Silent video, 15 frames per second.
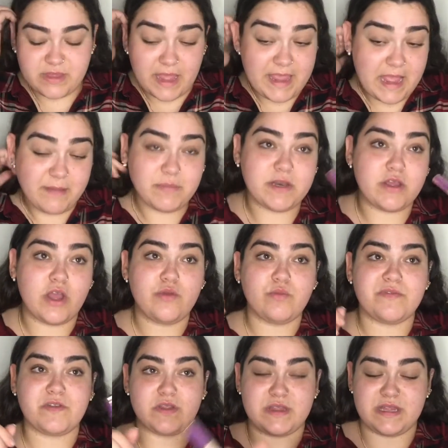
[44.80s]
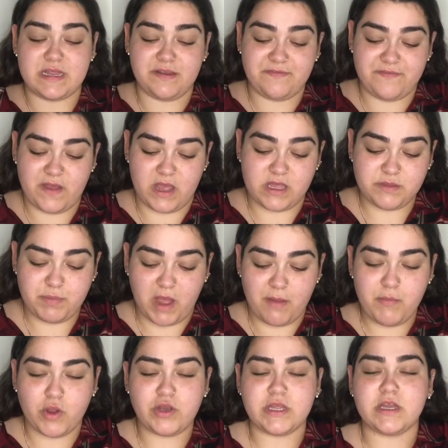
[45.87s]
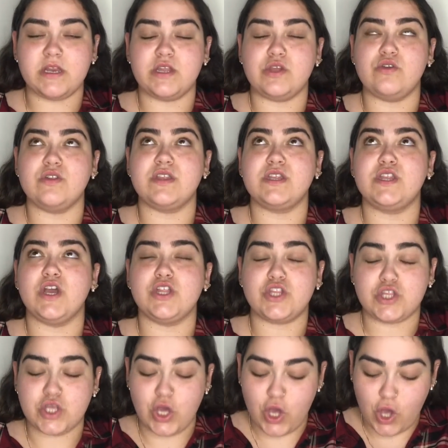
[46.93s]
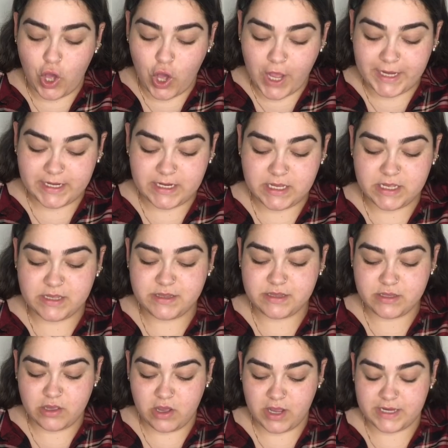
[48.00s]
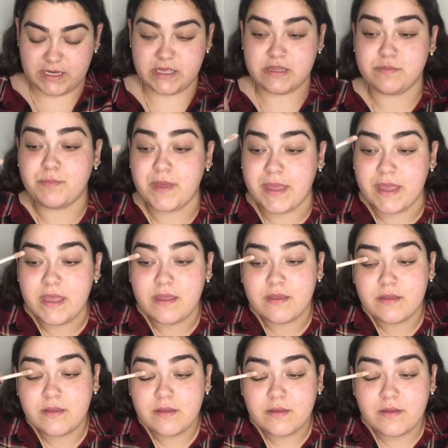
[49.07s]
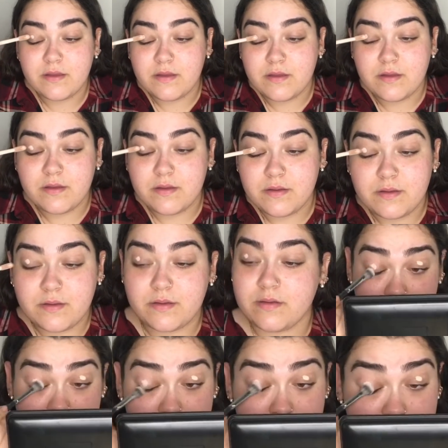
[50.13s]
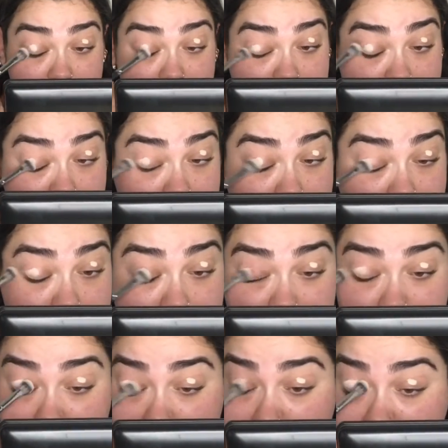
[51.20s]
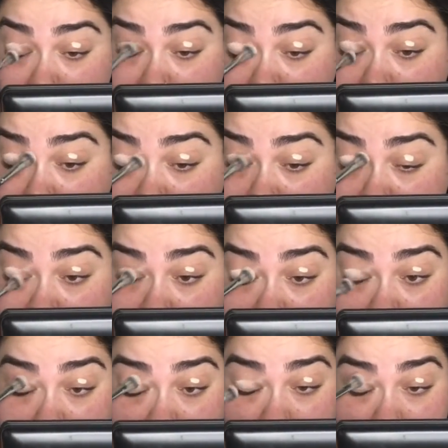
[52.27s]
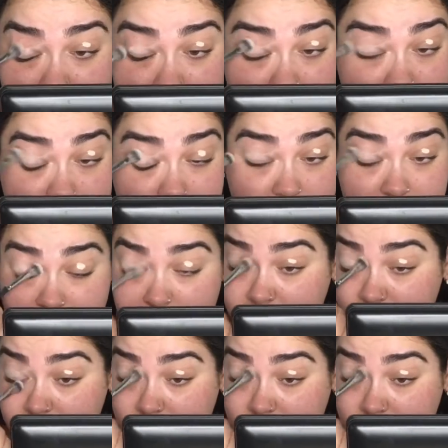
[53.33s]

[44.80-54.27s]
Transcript: so i am going to go in with concealer first but i'm only going to use the tiniest tiniest bit so the concealer that I just used was my Tarte Shape Tape in the shade